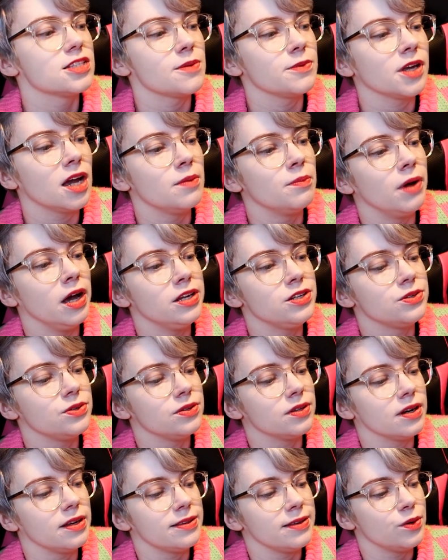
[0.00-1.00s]
something I might do
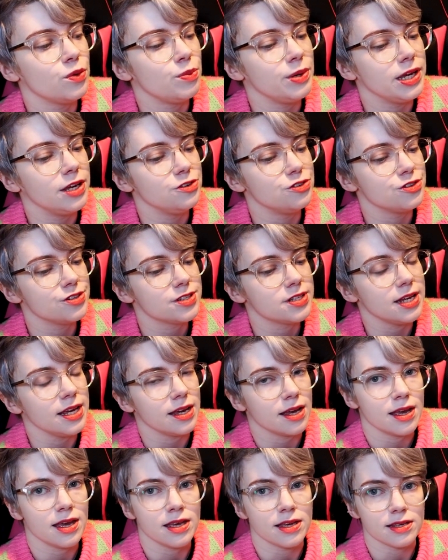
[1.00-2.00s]
that I think would be
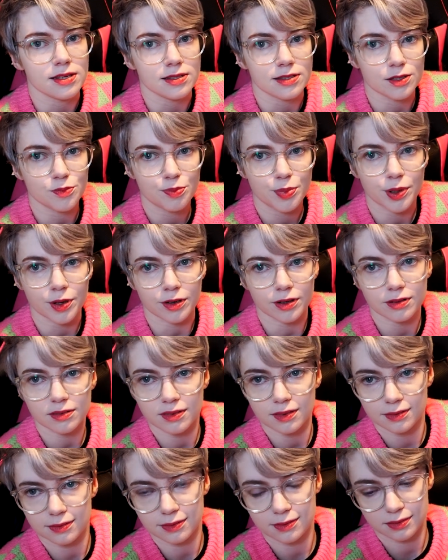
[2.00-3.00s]
interesting is put
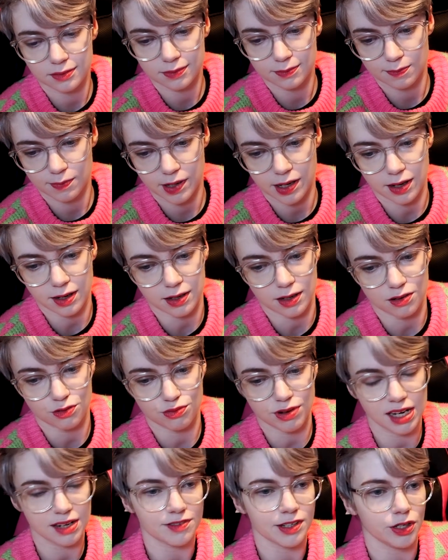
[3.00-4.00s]
kind of
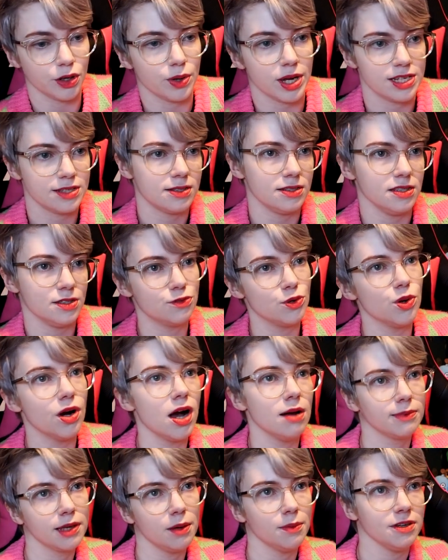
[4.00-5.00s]
relevant questions for
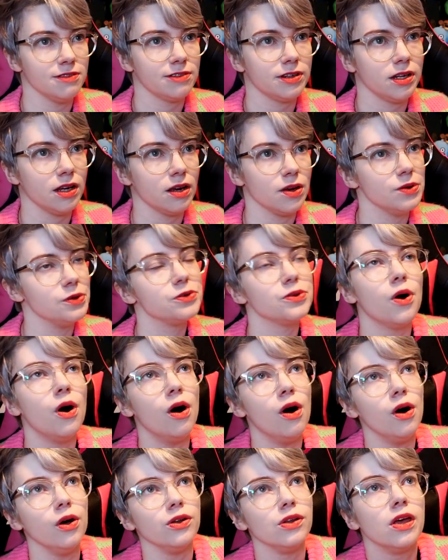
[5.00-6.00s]
upcoming videos
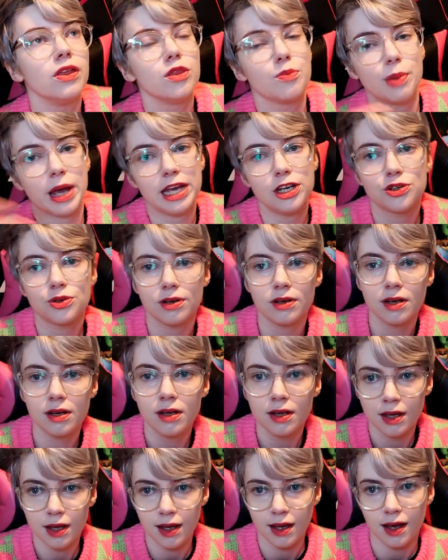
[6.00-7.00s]
on the Patreon
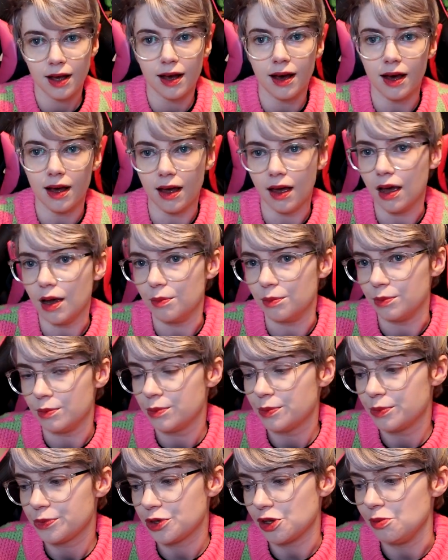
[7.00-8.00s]
um,
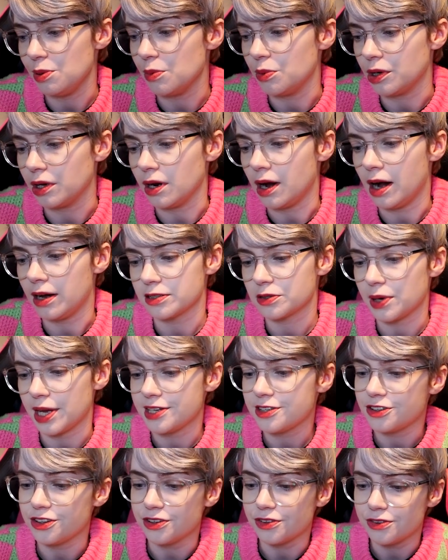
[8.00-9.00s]
so people can ask
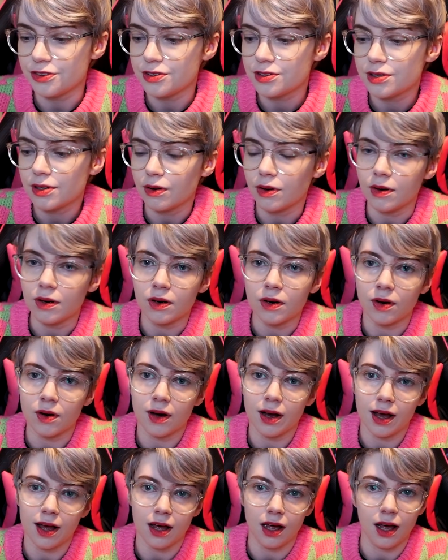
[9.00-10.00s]
questions
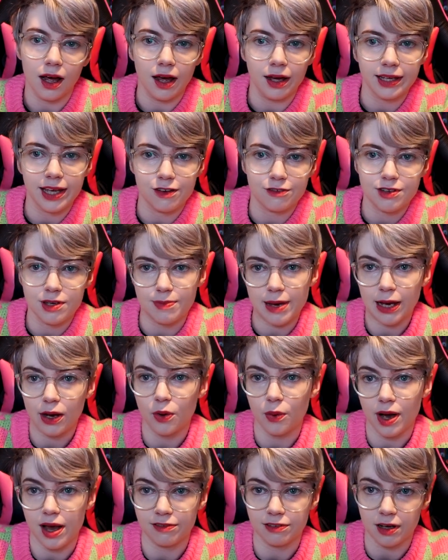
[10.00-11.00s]
or uh, get feedback
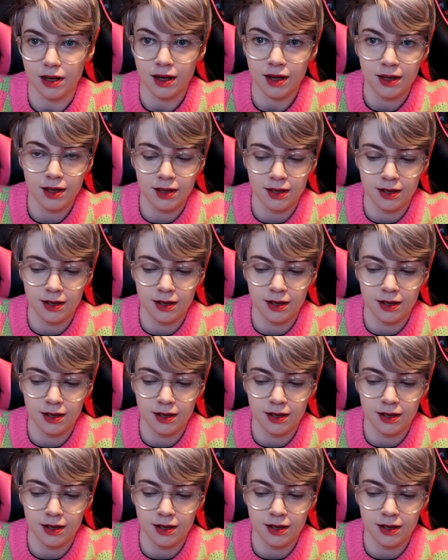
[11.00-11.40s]
or whatever